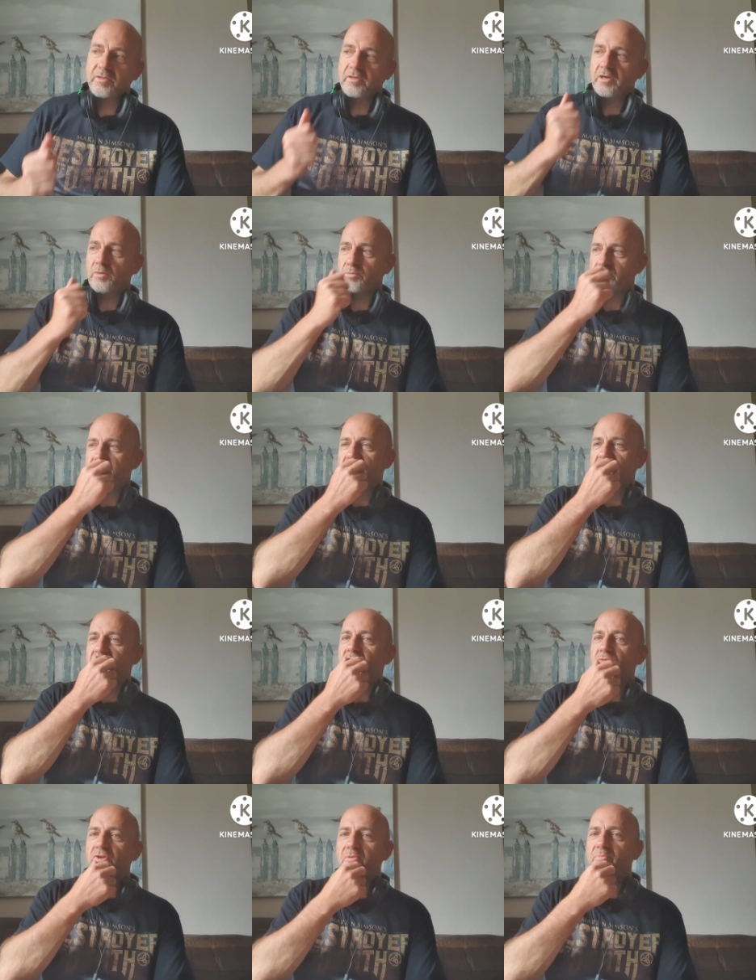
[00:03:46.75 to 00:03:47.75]
I was a
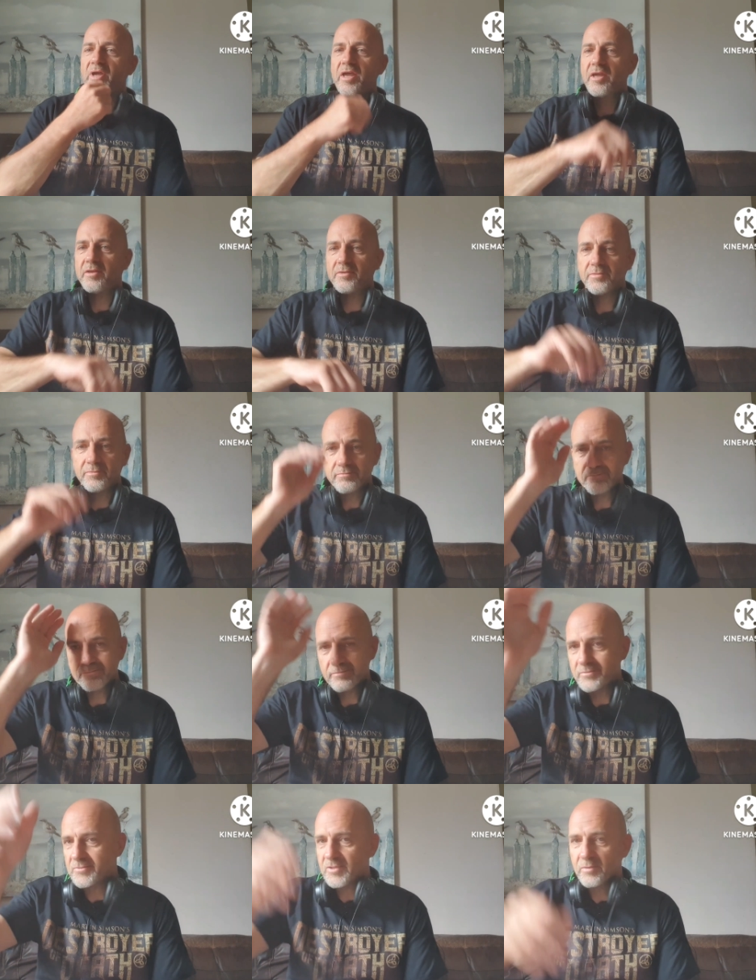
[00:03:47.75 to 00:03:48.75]
singer in a band
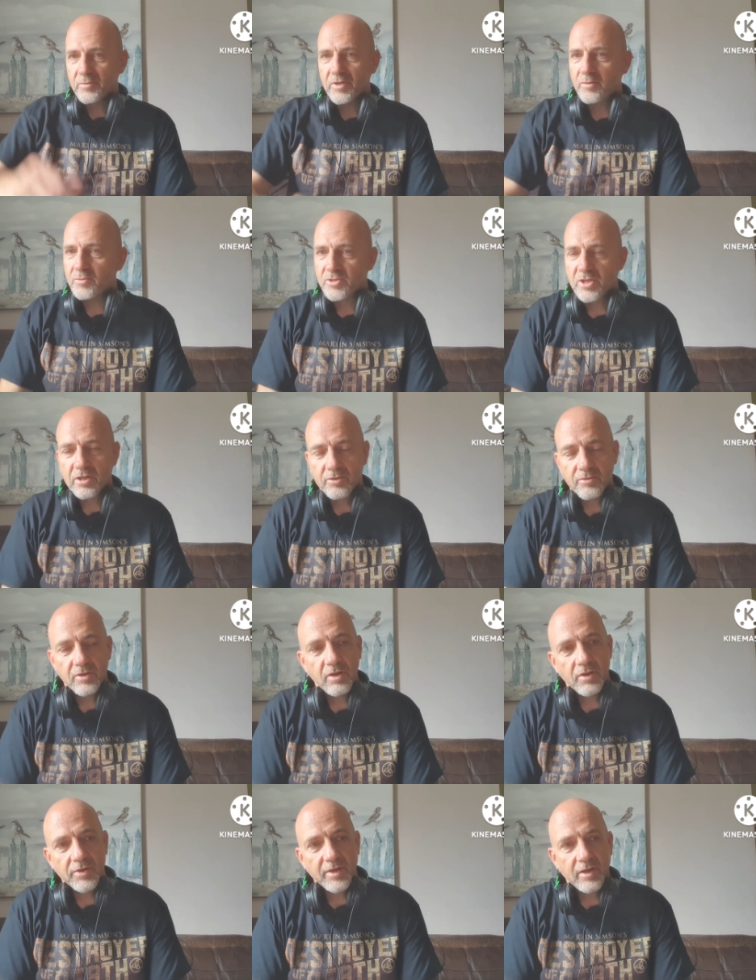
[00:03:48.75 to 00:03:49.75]
when I was younger, a
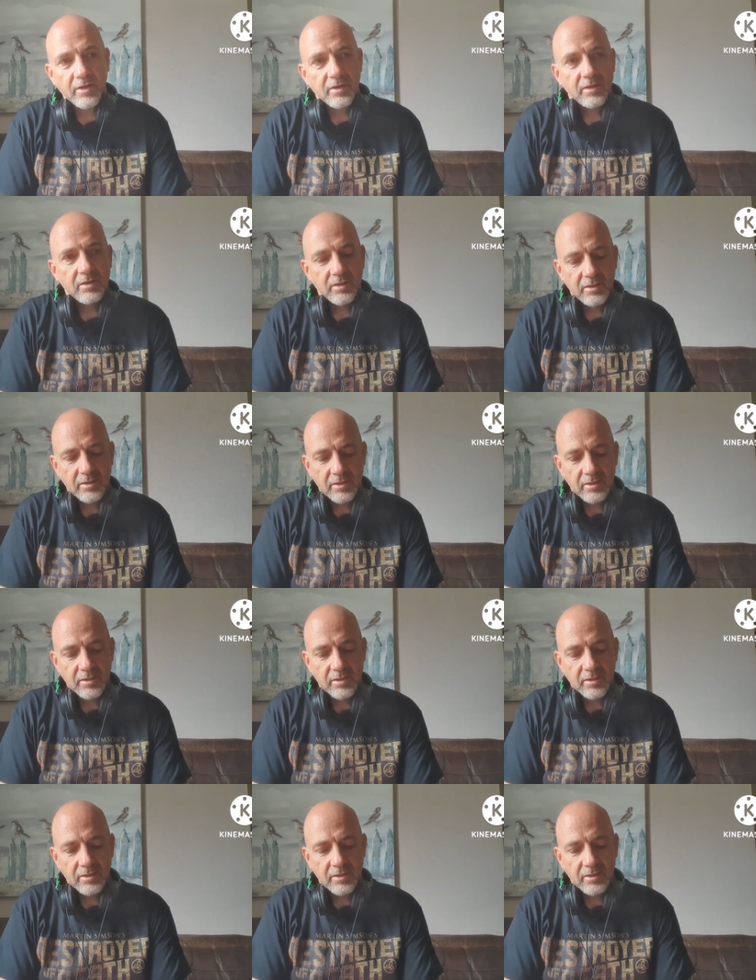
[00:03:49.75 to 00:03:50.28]
lot younger.